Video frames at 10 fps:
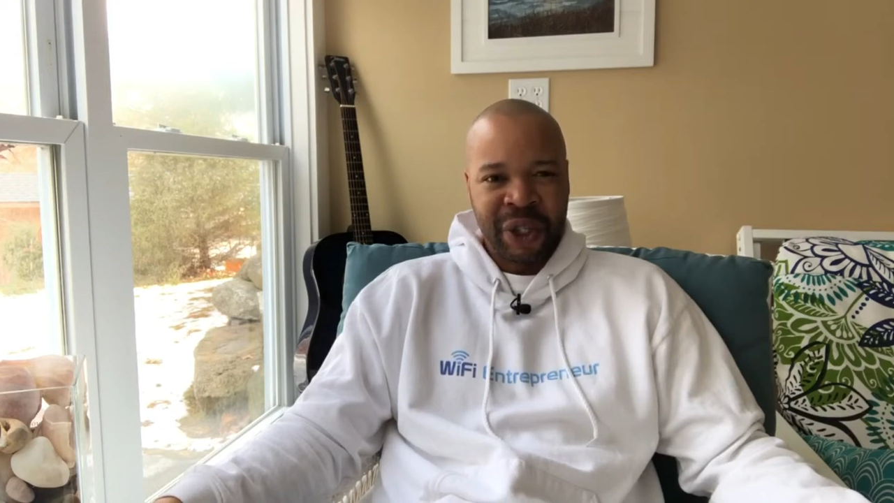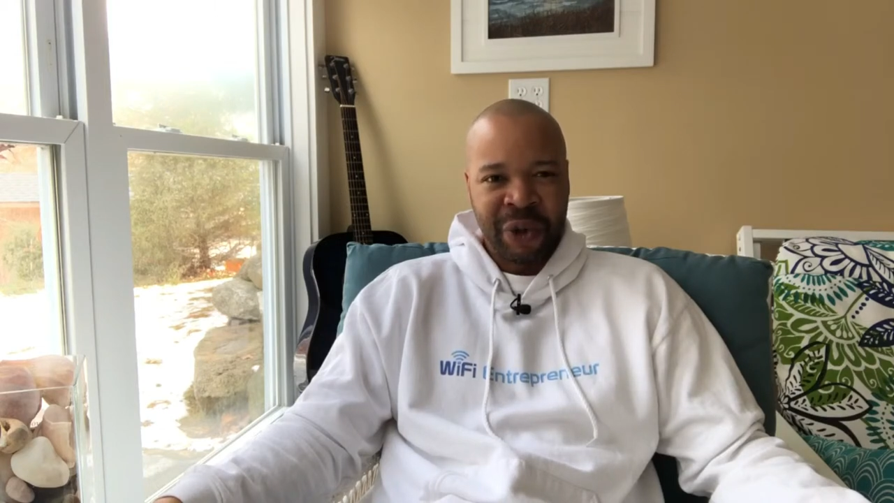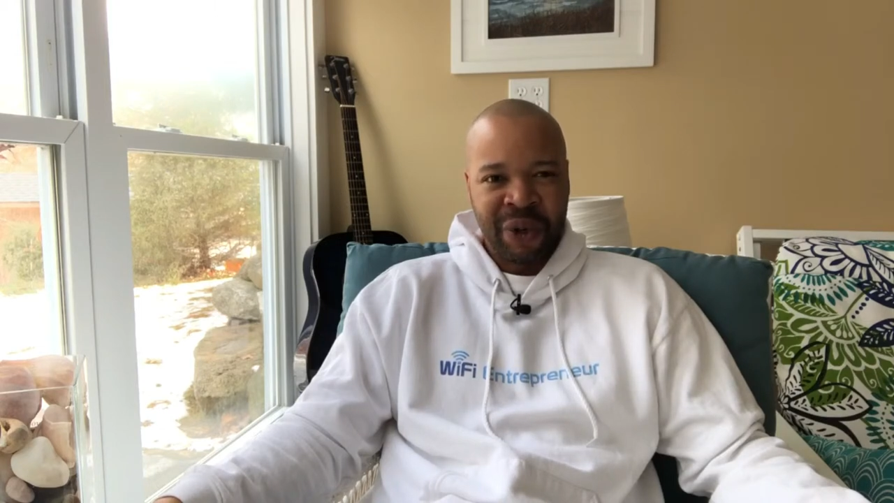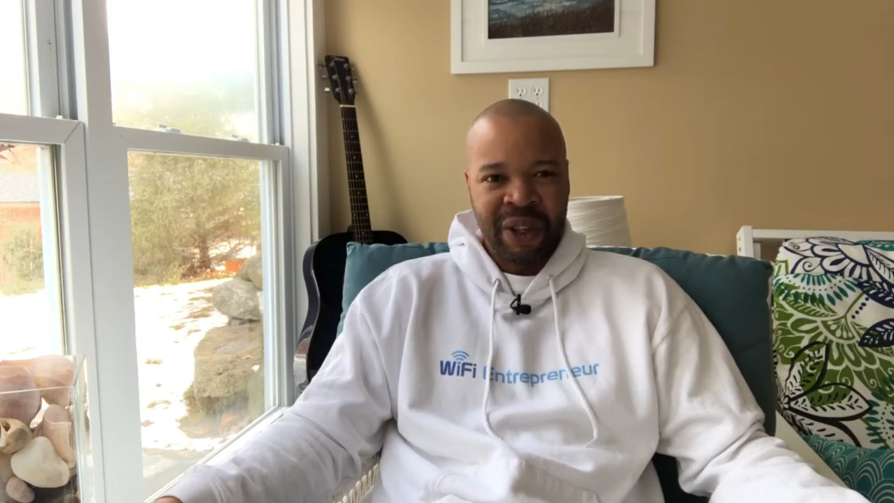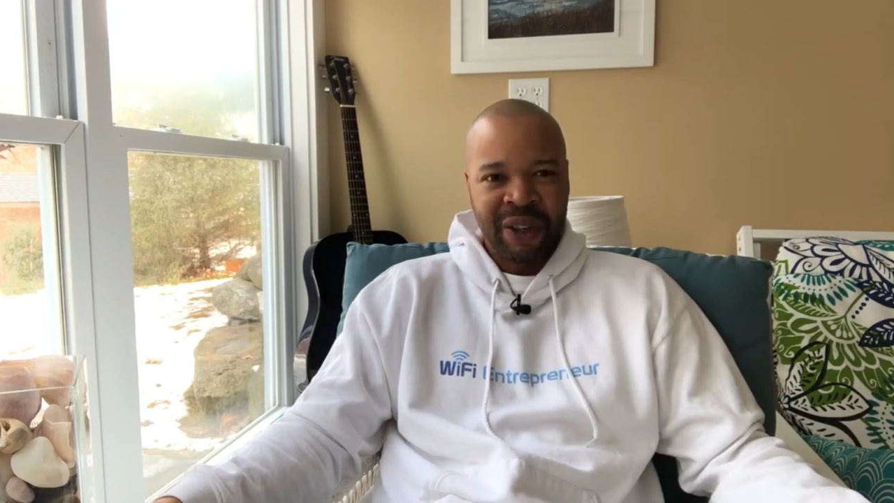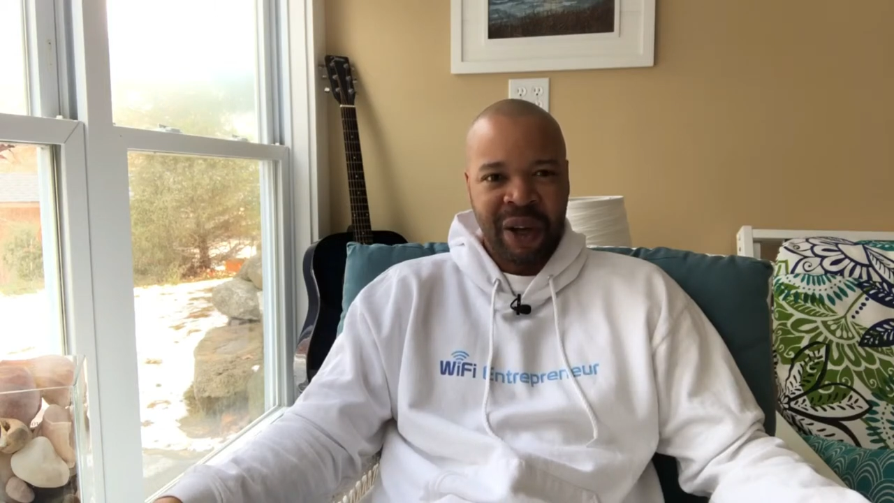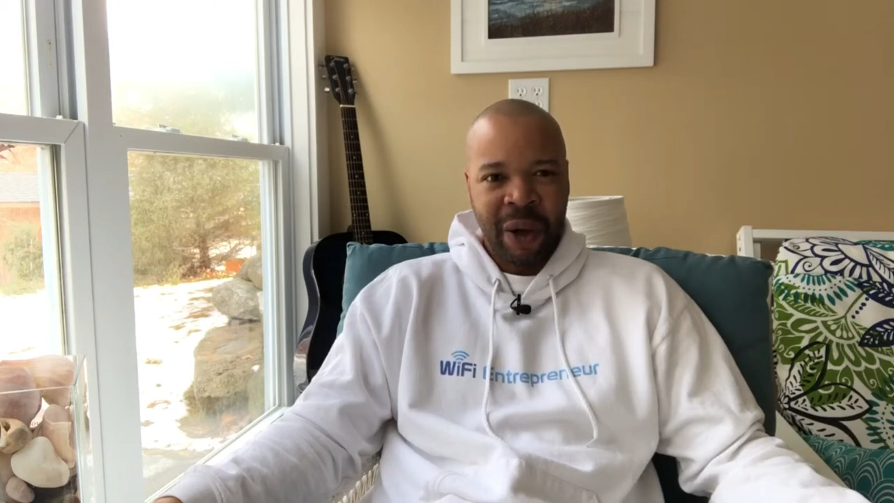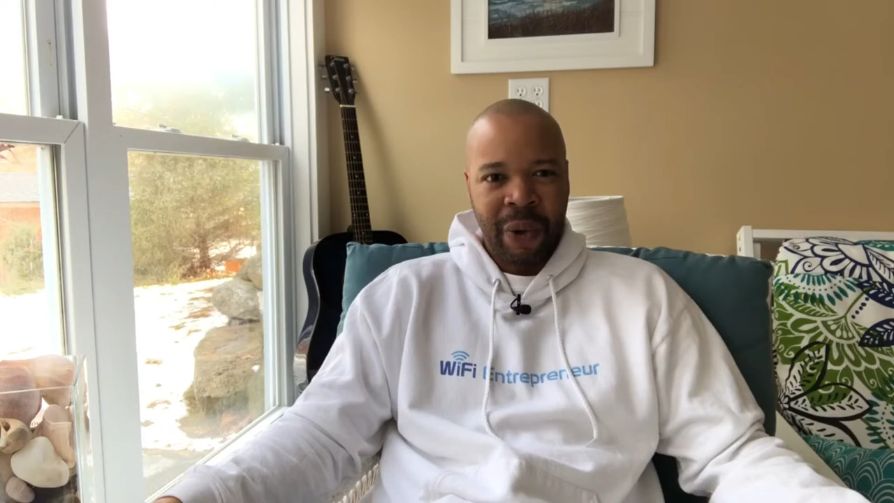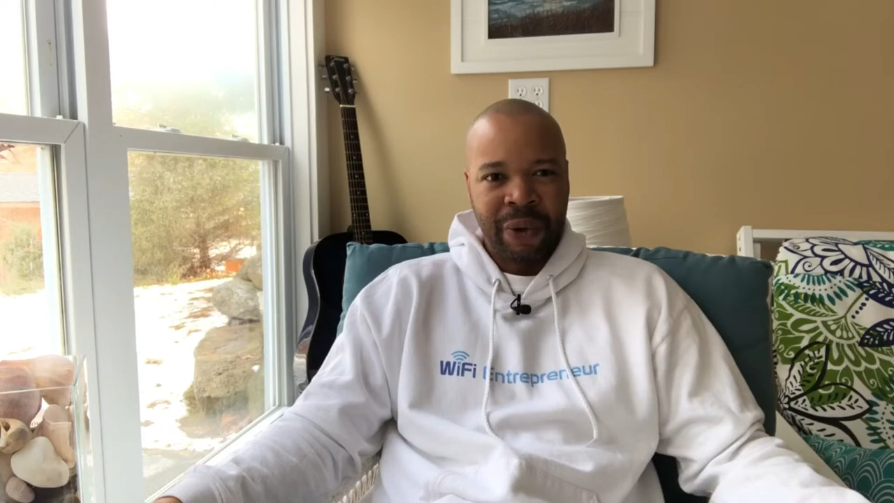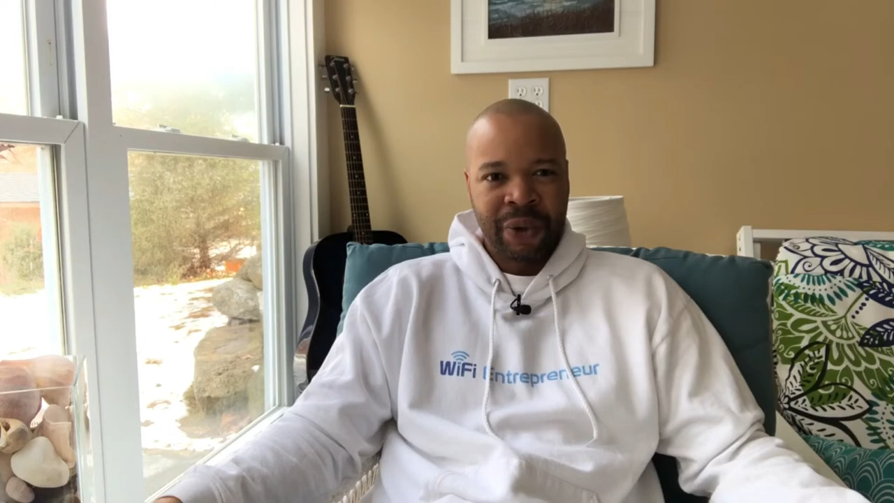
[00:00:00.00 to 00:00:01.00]
doing it the
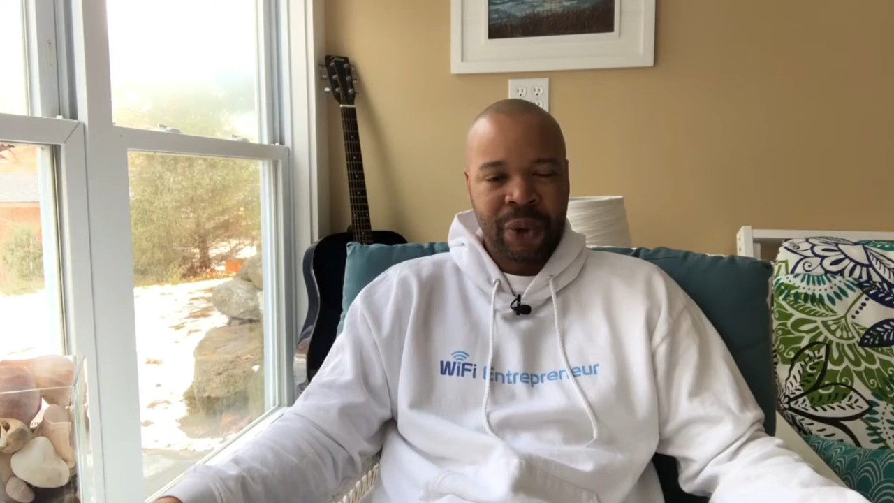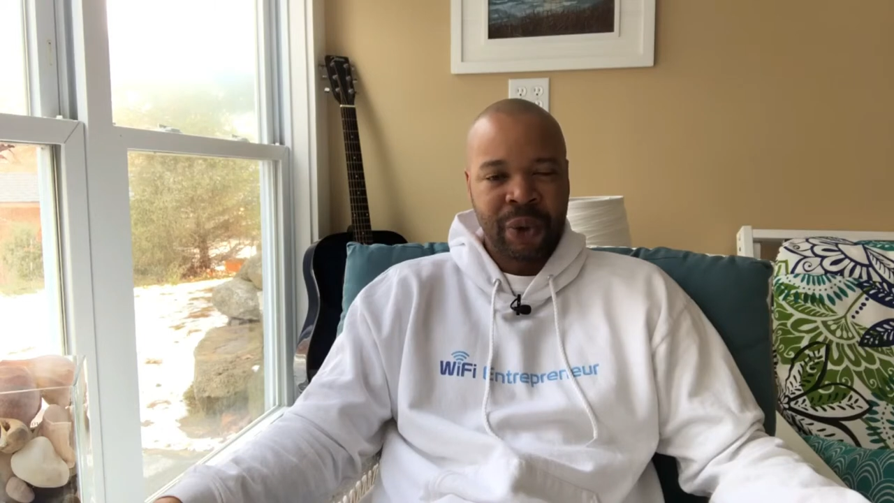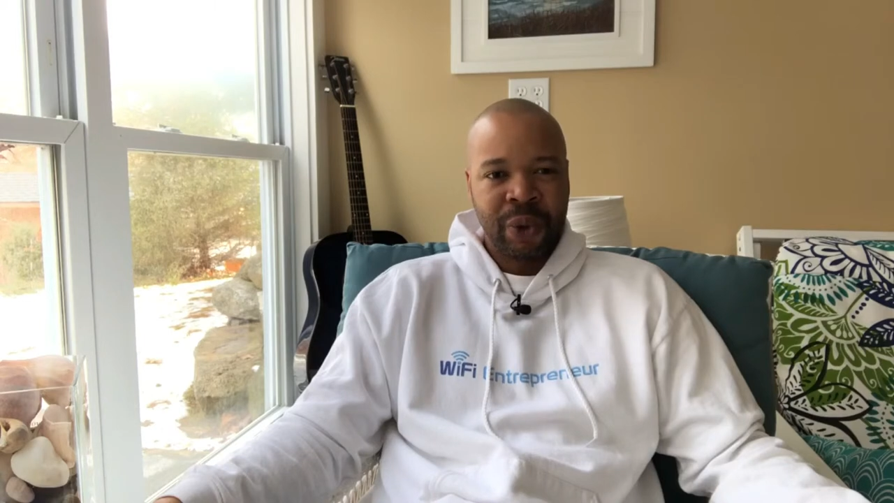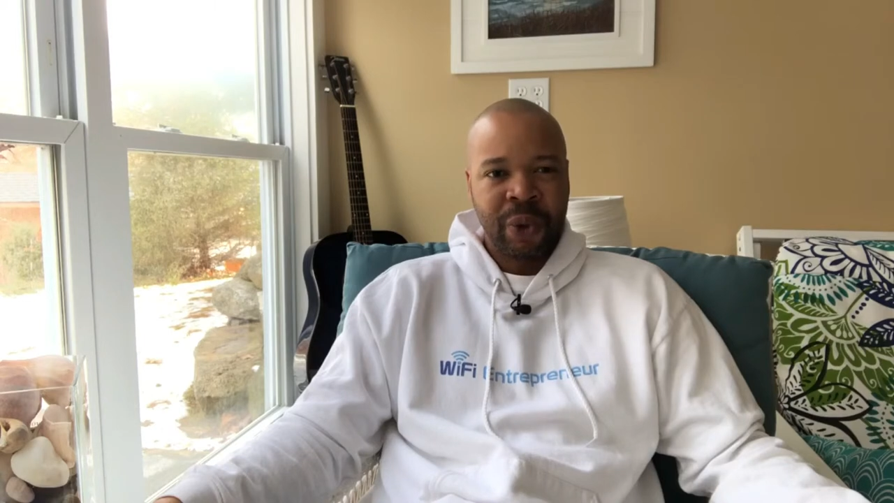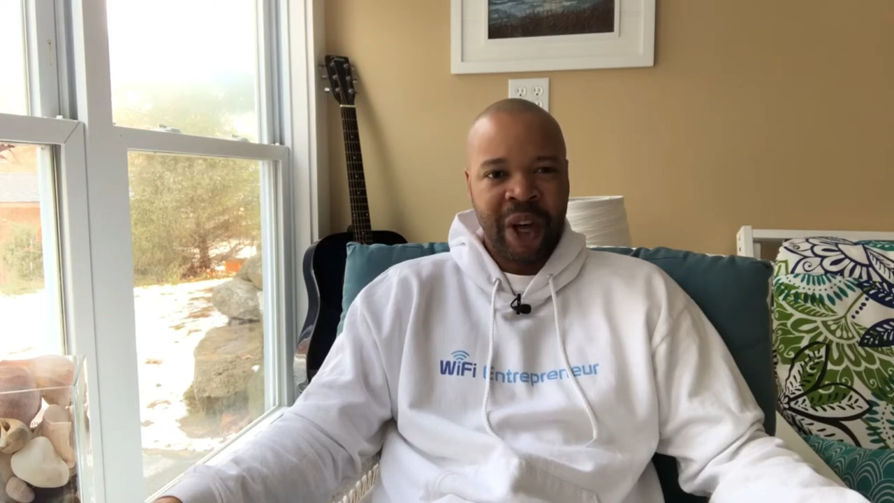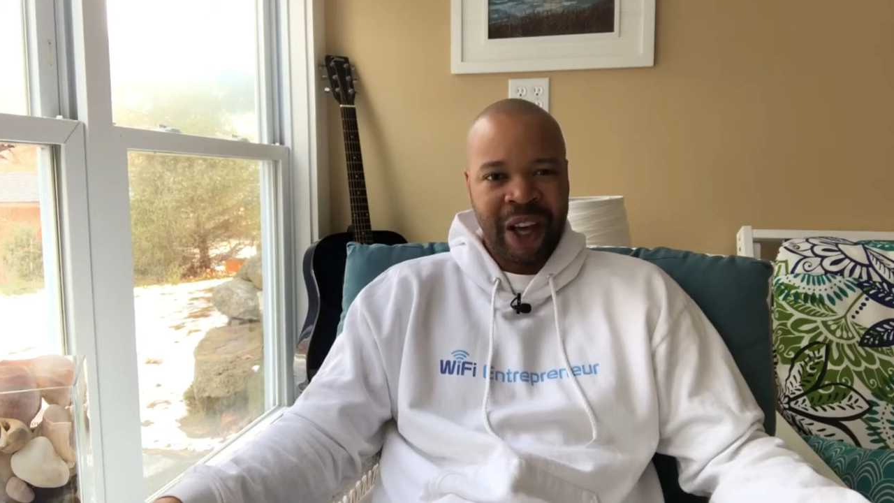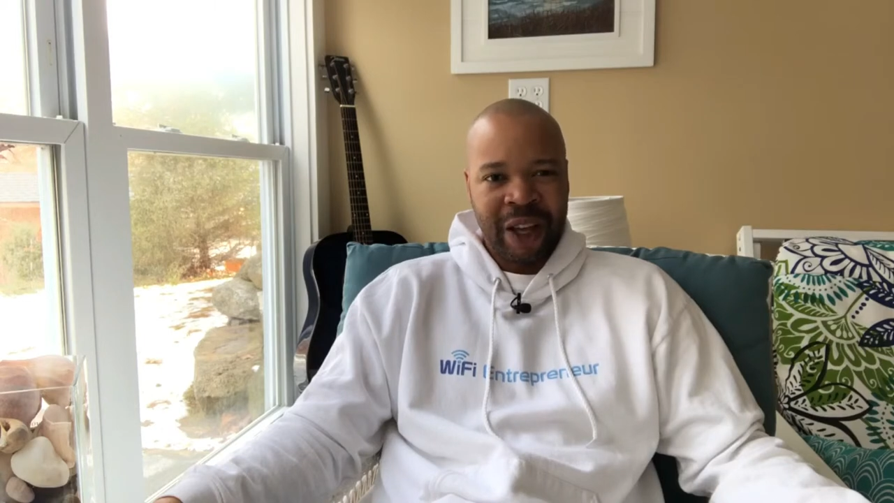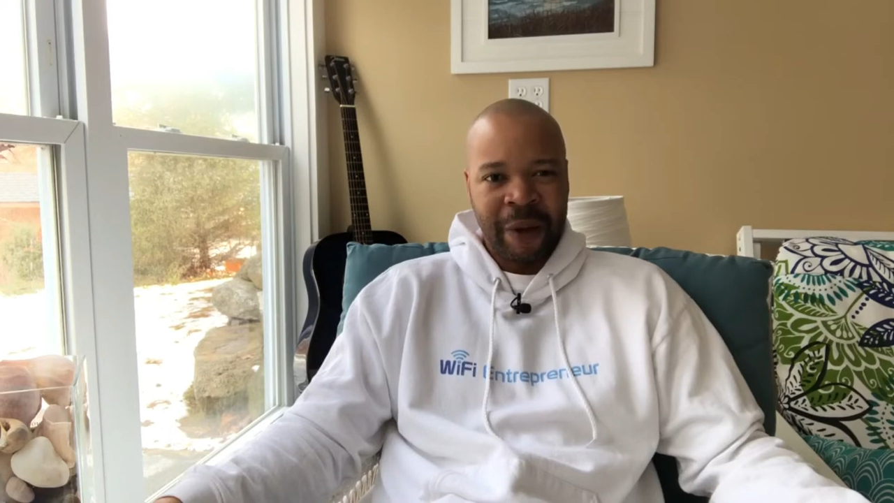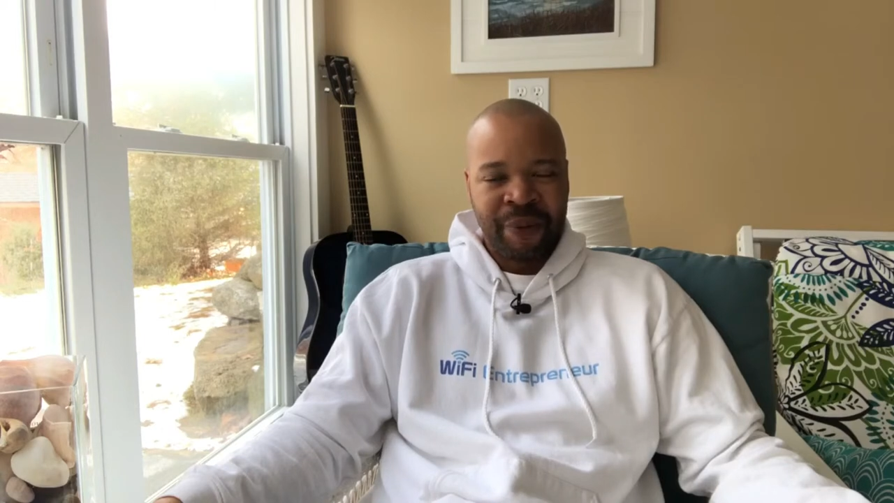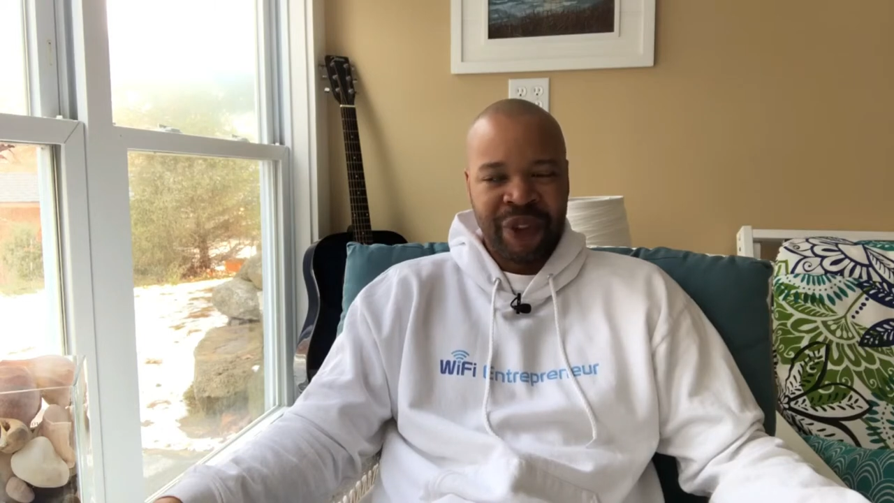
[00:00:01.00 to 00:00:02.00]
old school
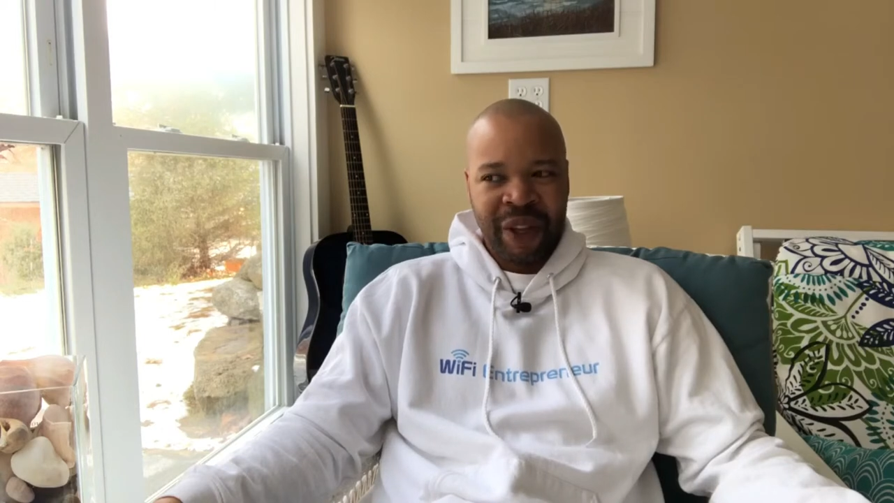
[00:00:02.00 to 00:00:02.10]
way,